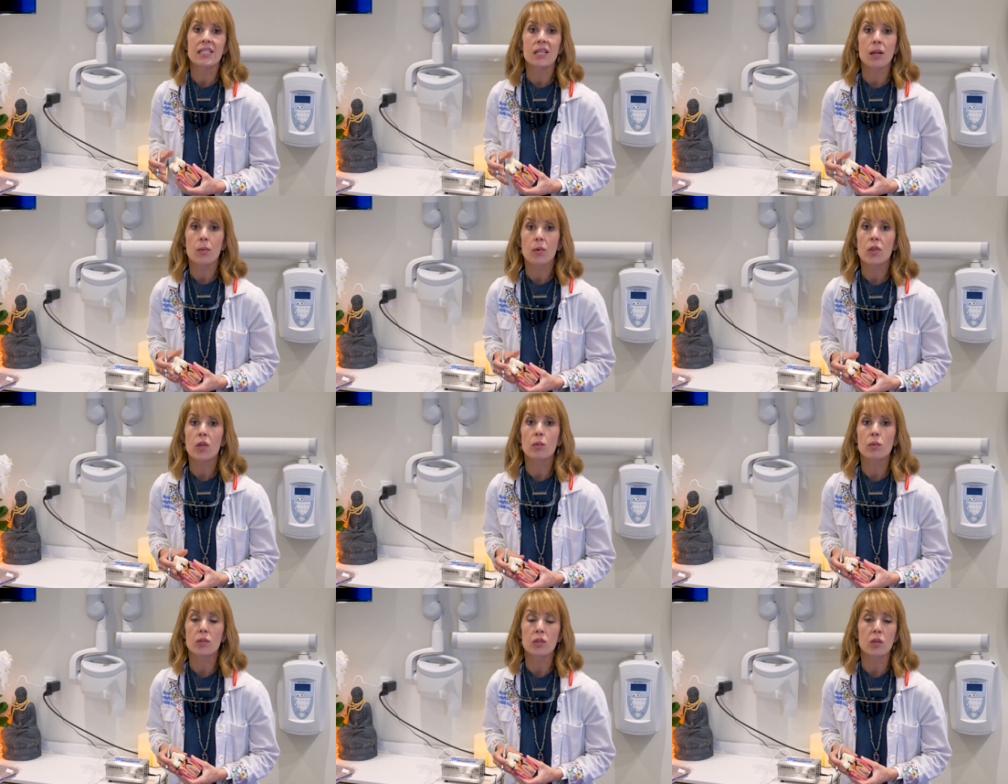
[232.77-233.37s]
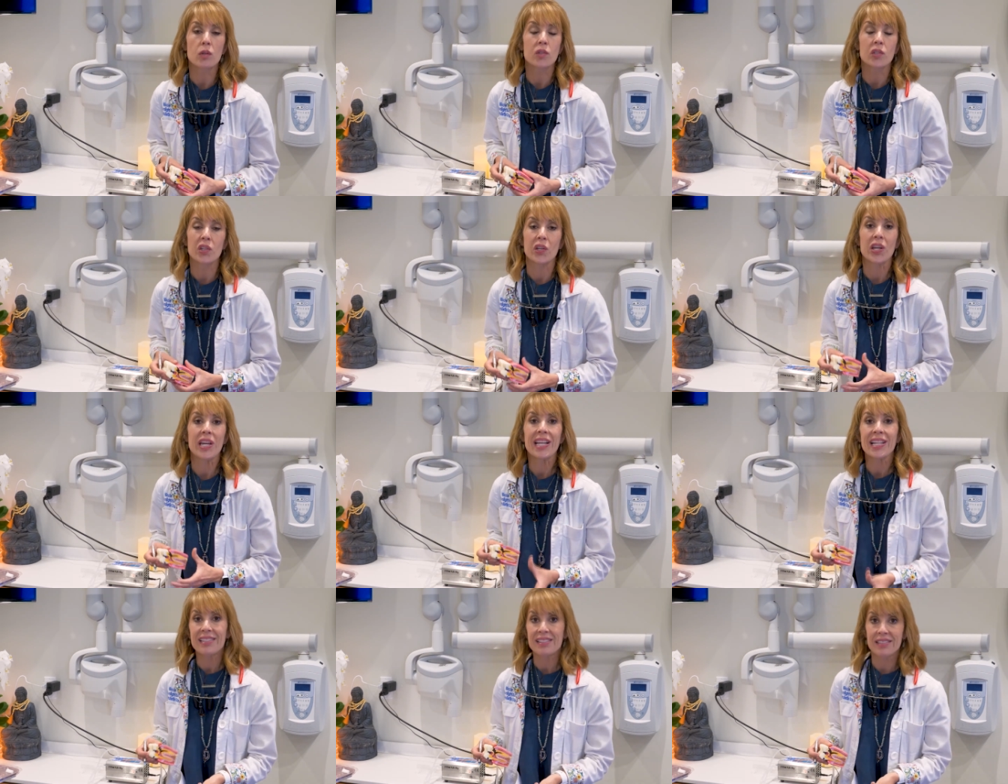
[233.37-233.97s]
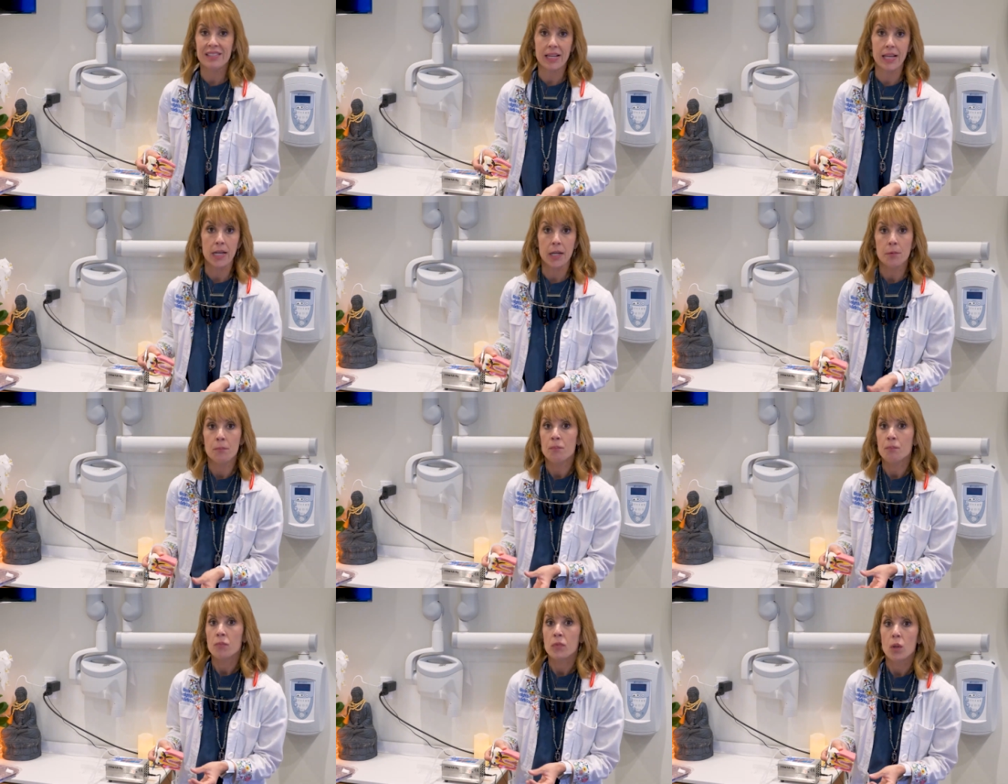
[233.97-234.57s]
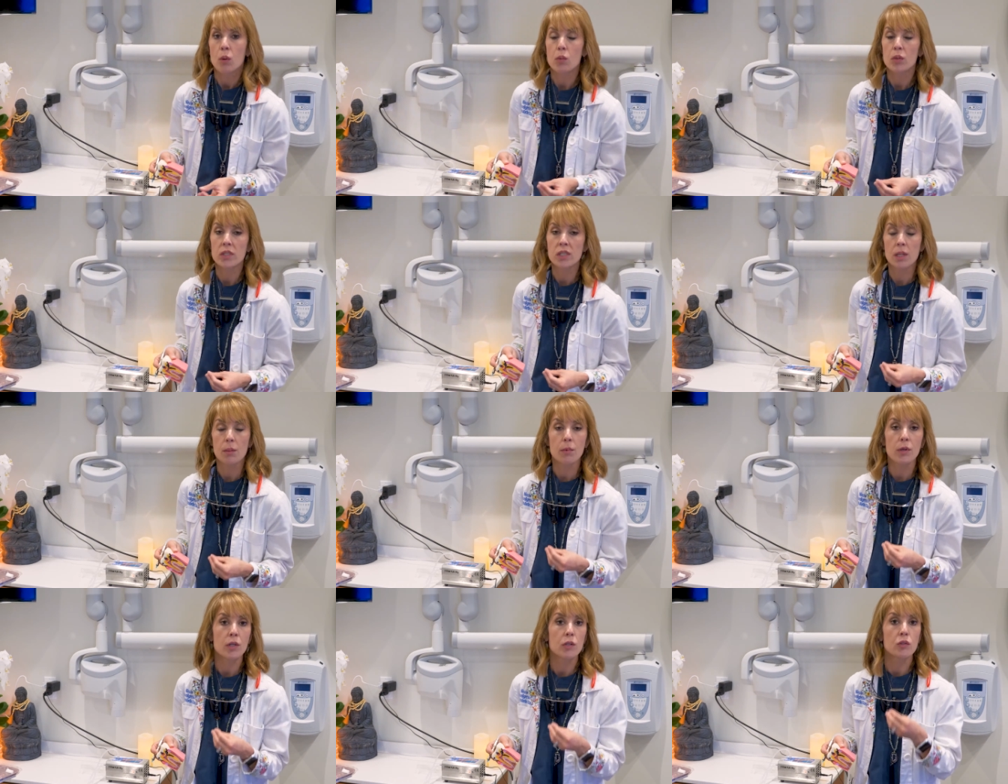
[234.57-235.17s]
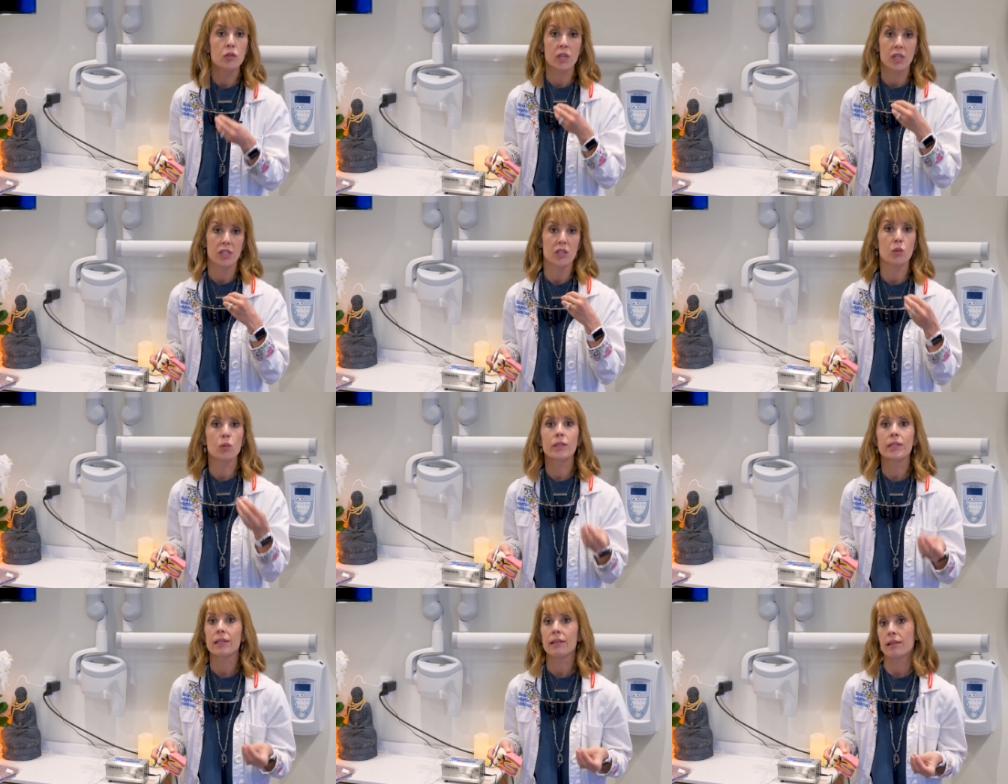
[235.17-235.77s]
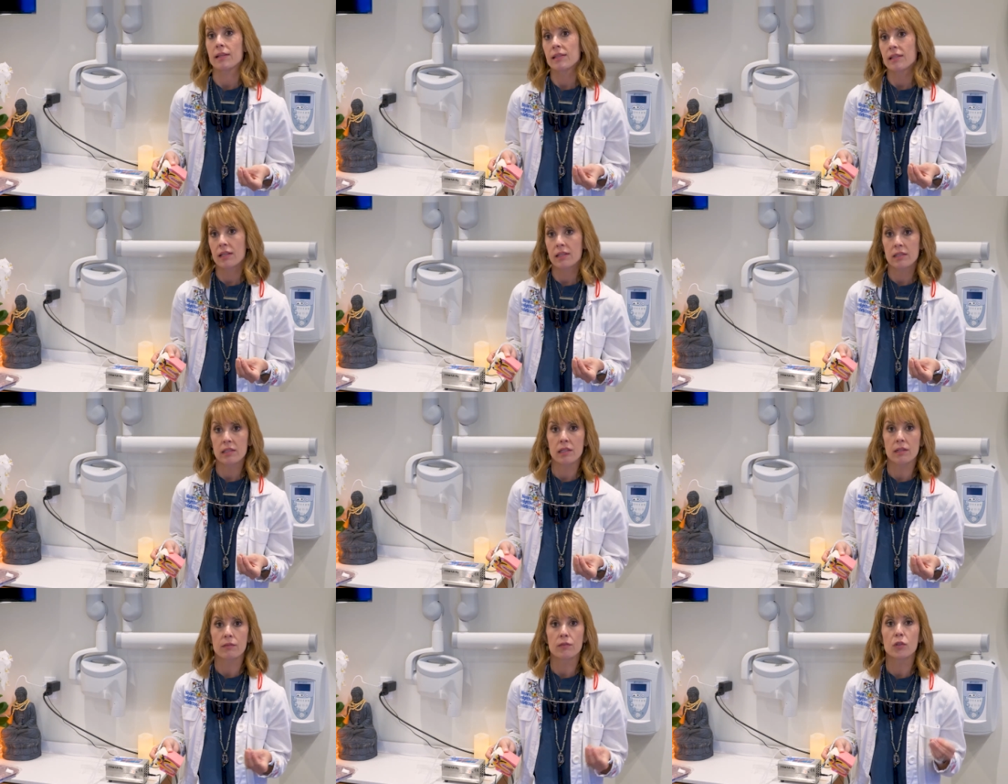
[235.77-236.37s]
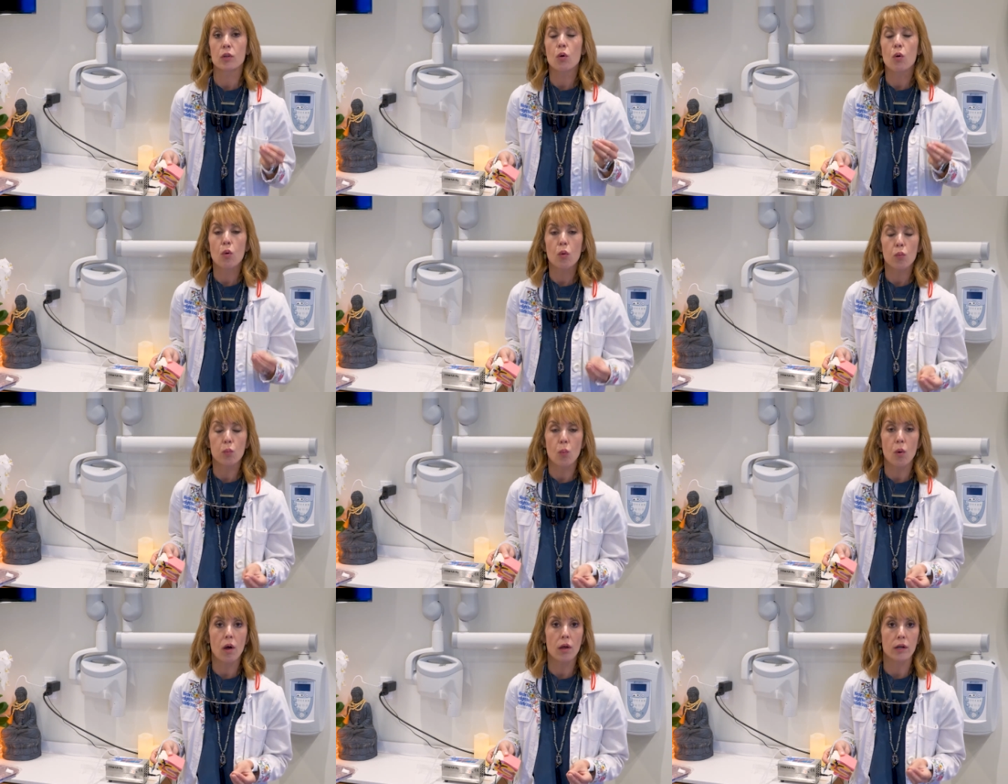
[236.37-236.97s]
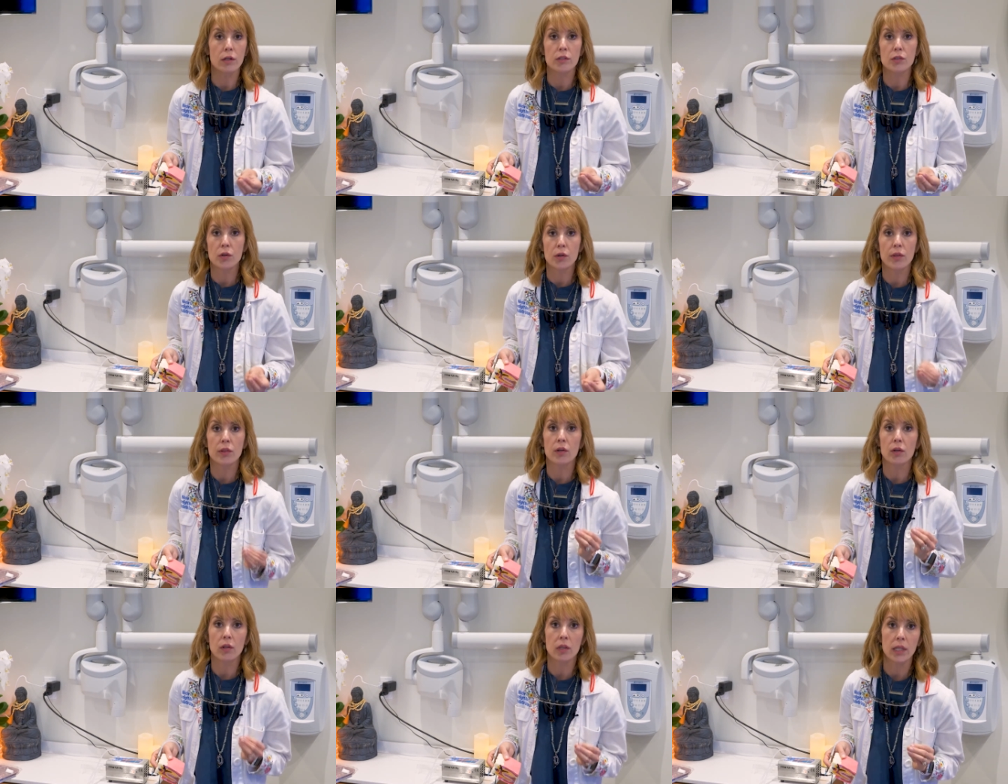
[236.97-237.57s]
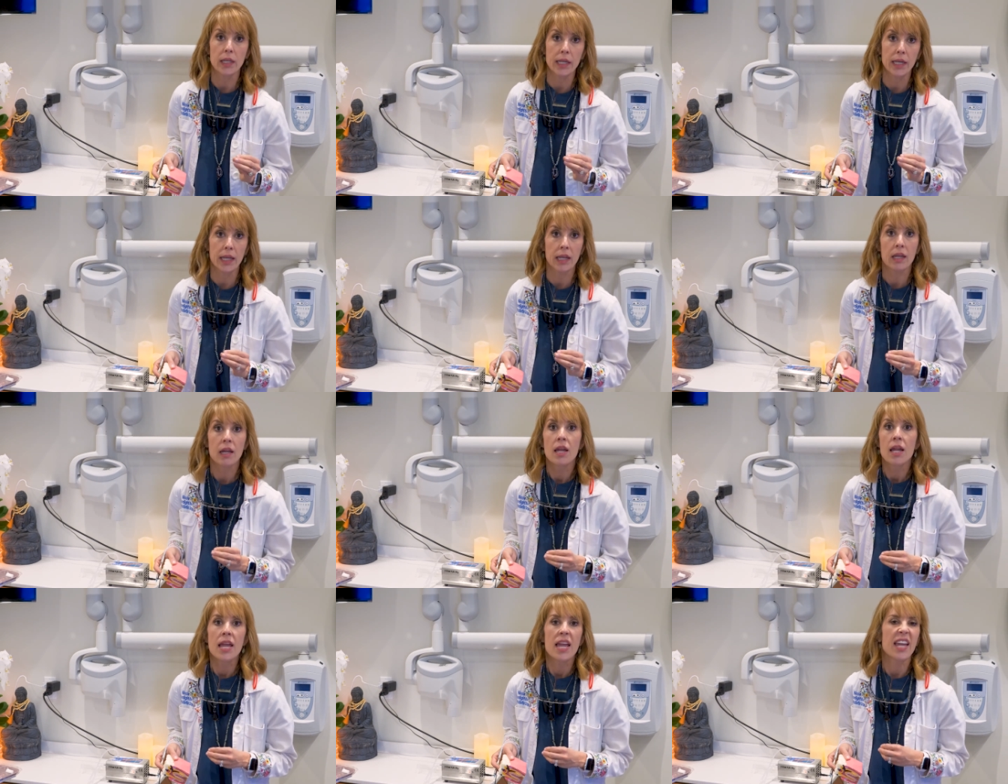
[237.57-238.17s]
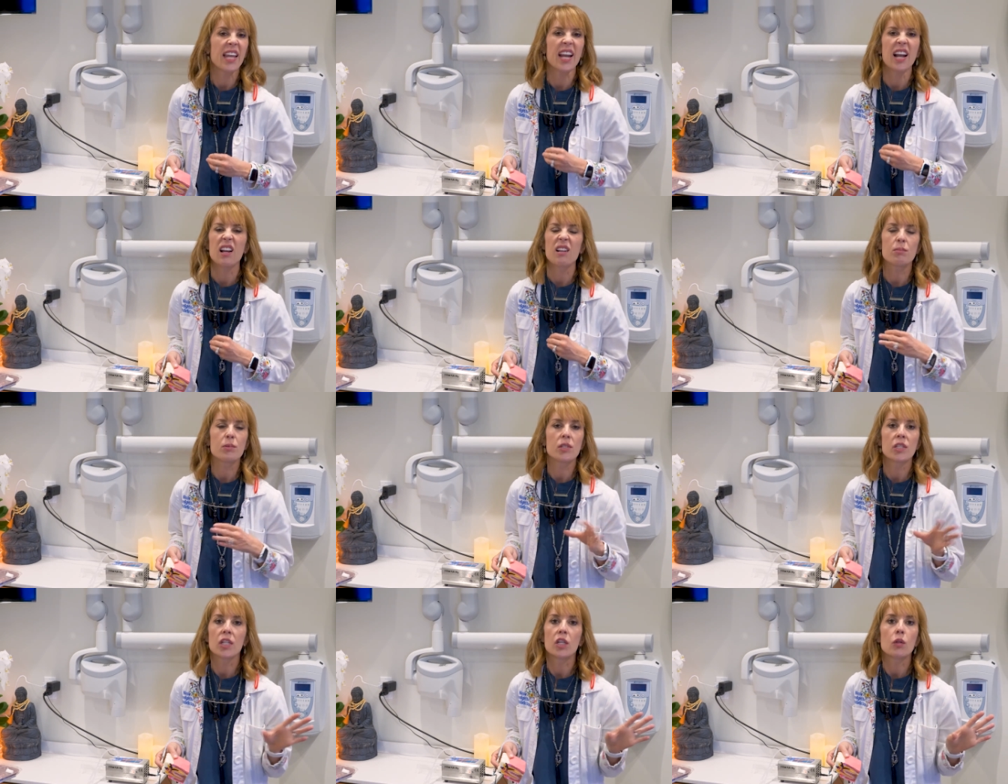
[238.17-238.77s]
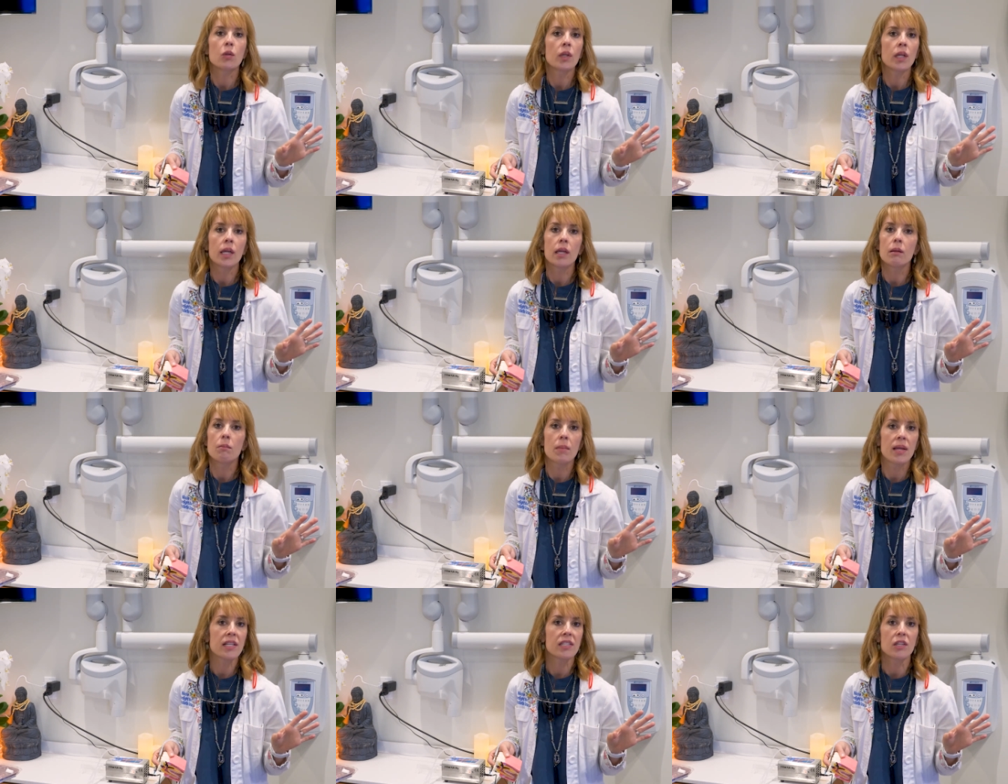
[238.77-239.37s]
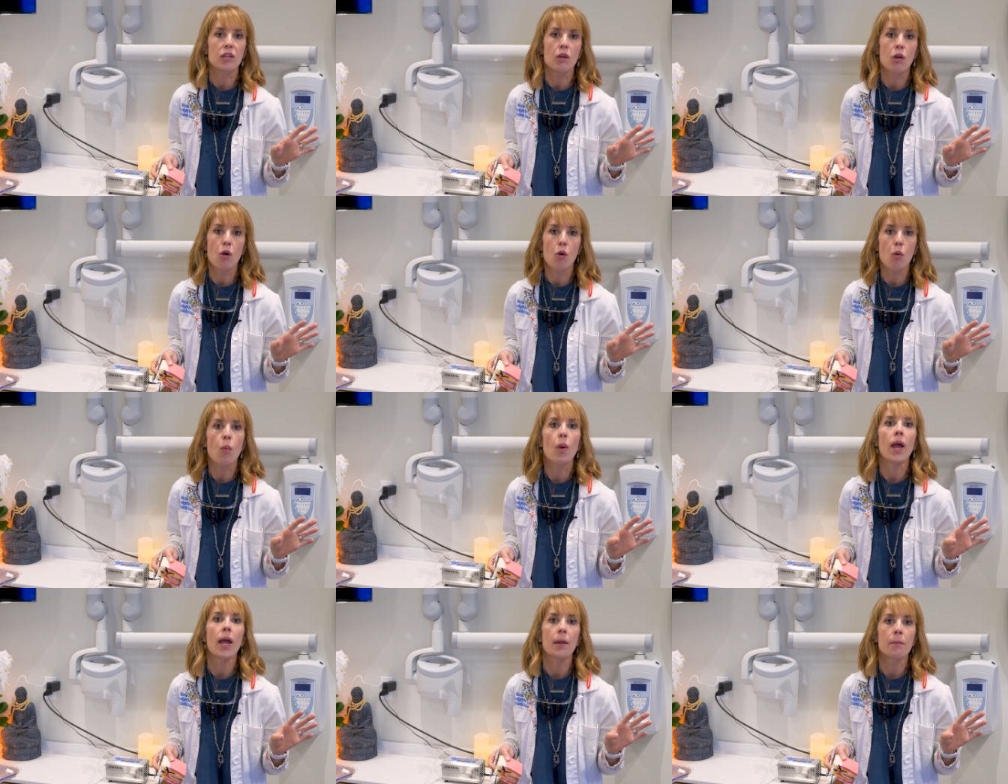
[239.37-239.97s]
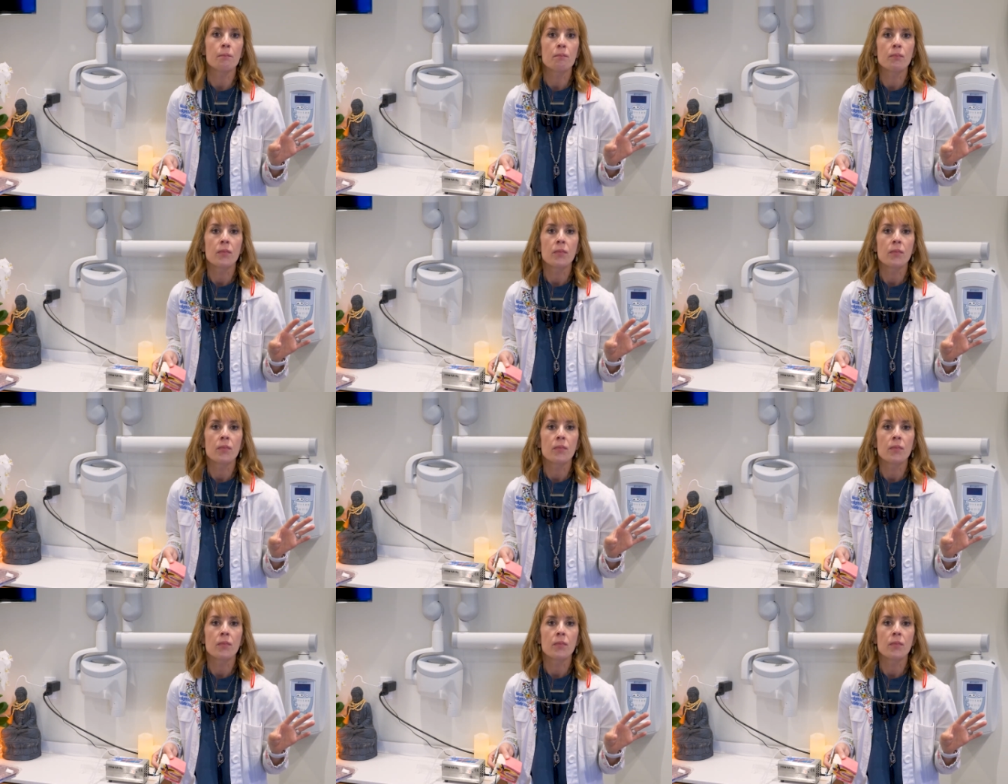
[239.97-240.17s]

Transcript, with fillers: Some of the results are instant. Or someone who's exquisitely sensitive to cold water during their cleaning, it absolutely makes it go away.